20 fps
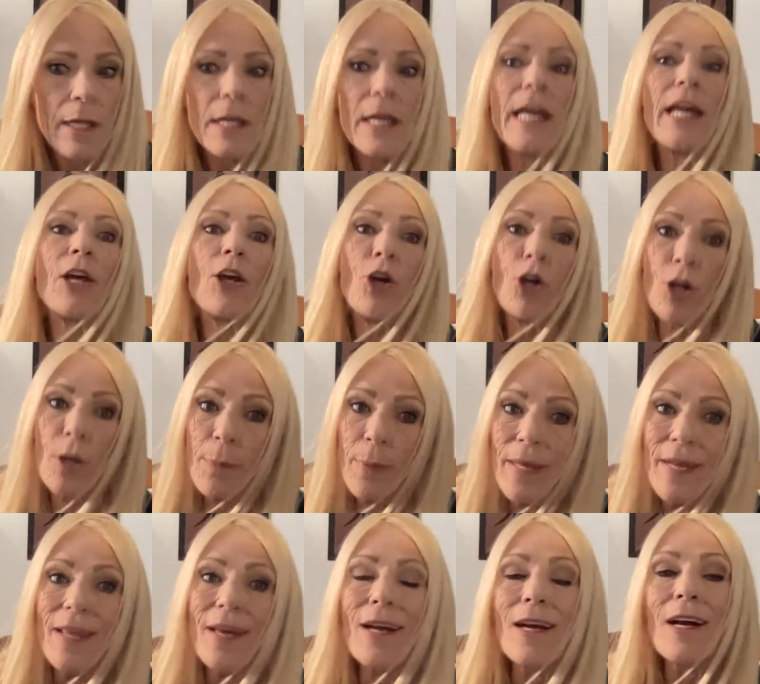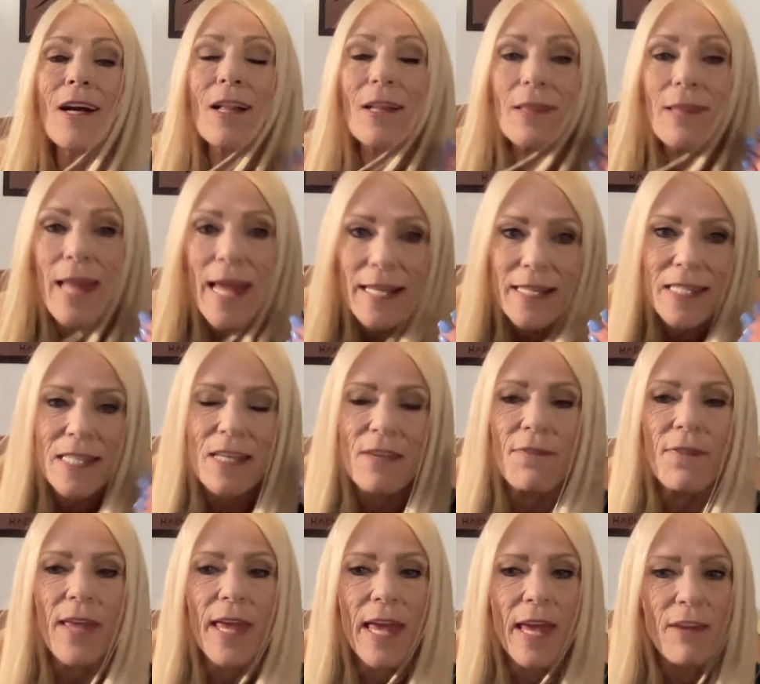It could have been a
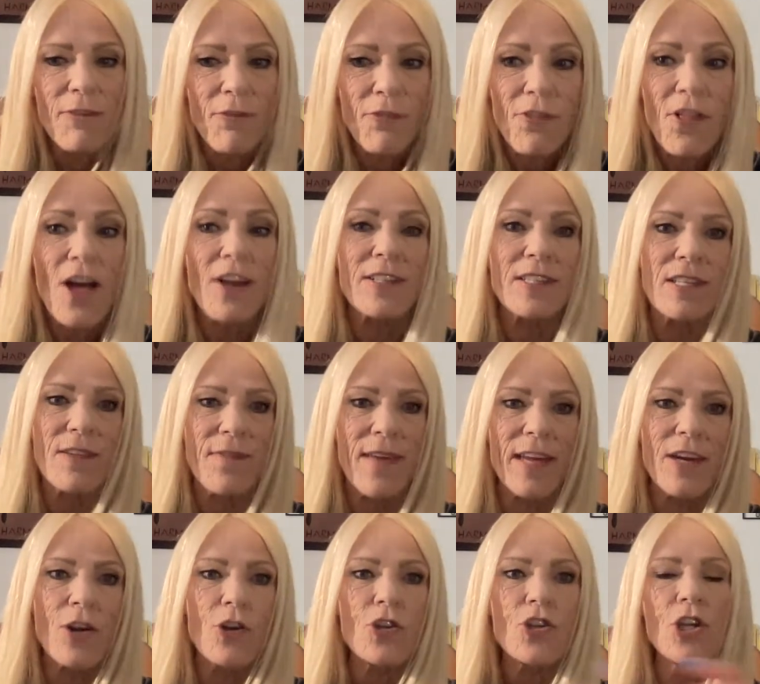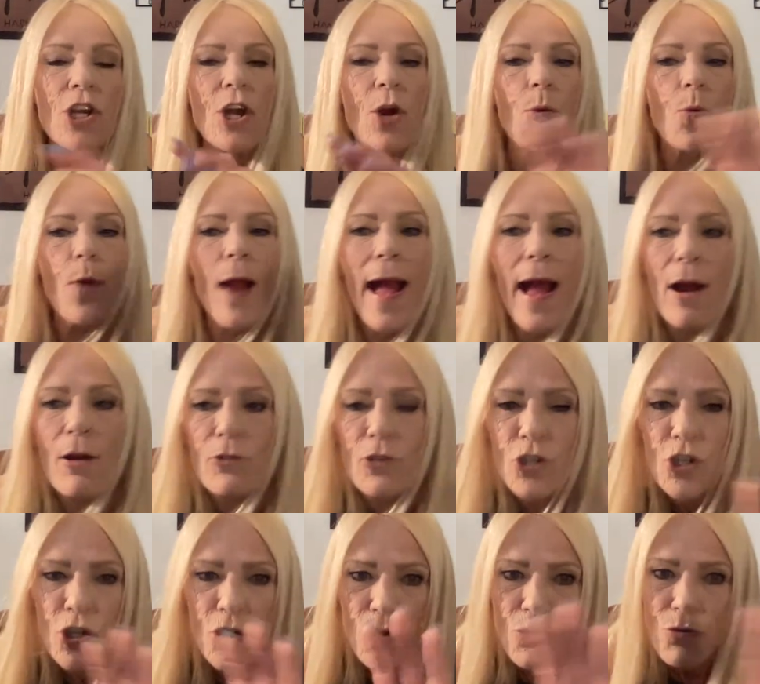collective influx of energy
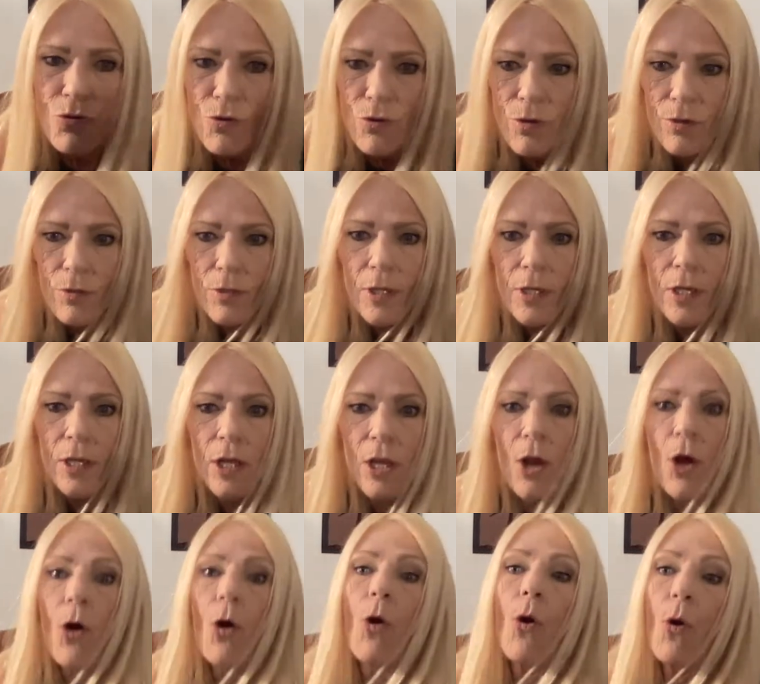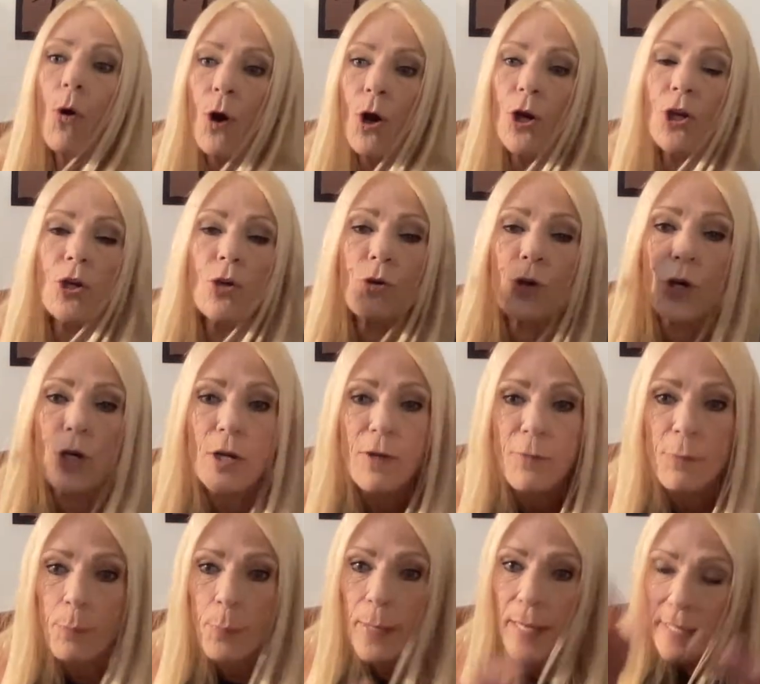around you, or you could
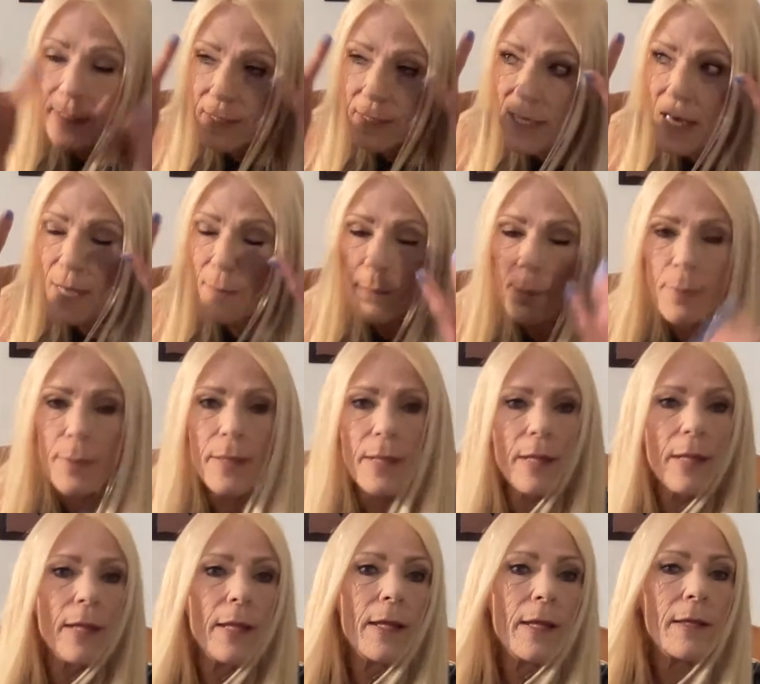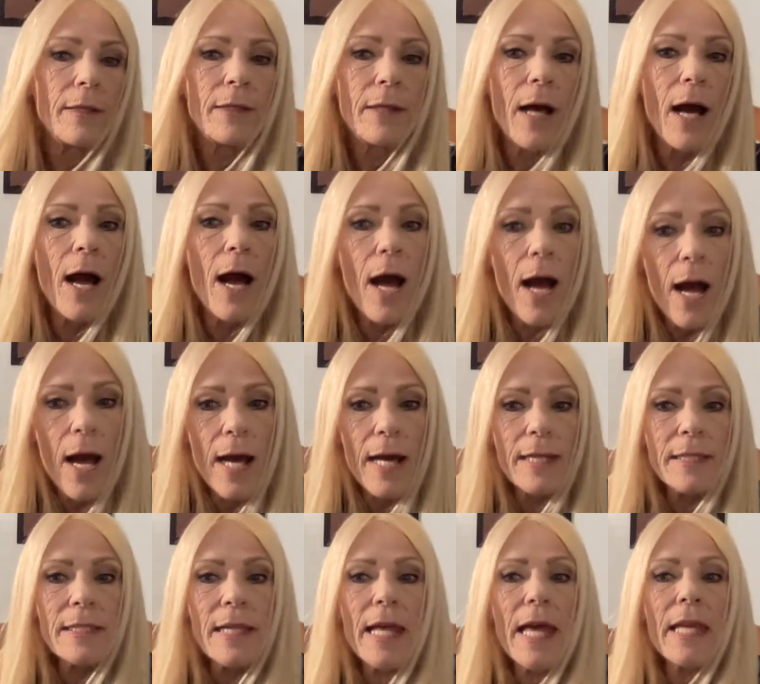have picked up
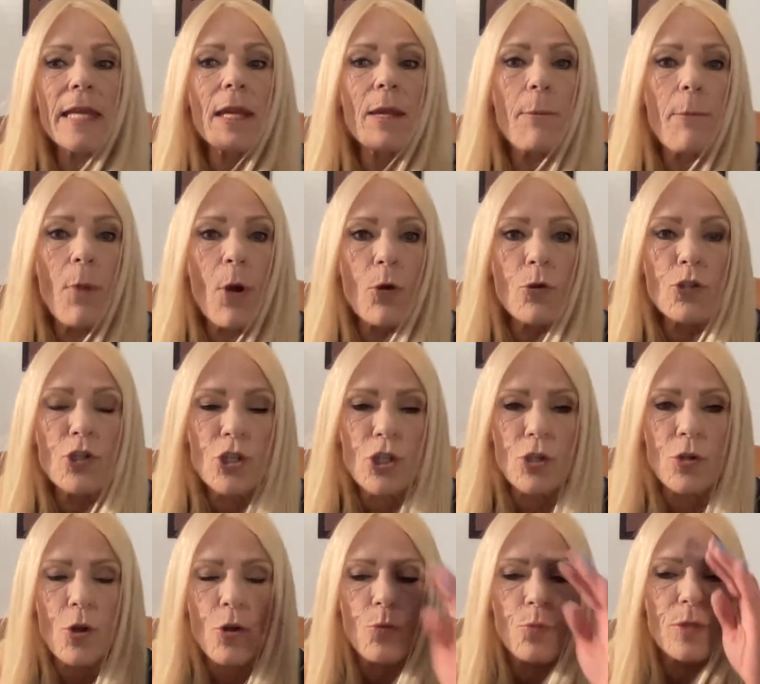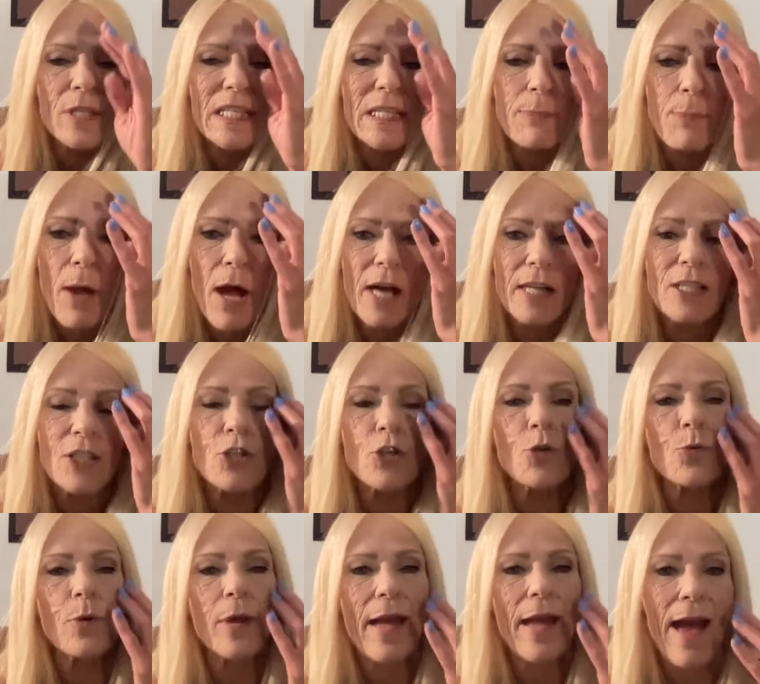on an emotional response or
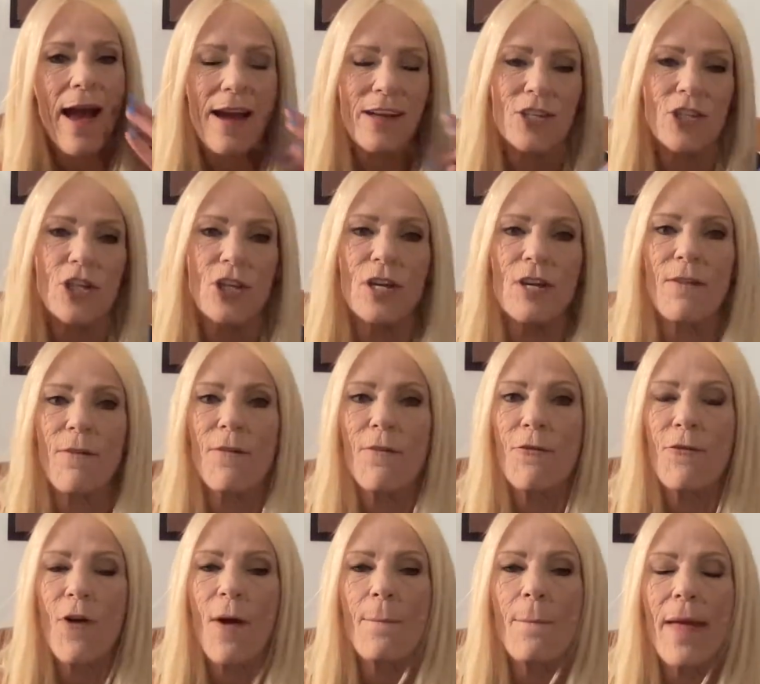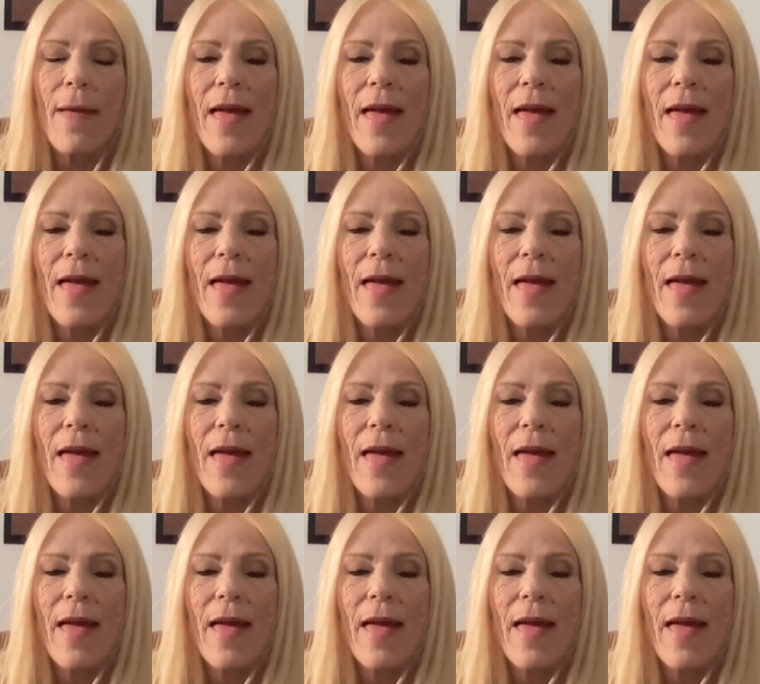reaction from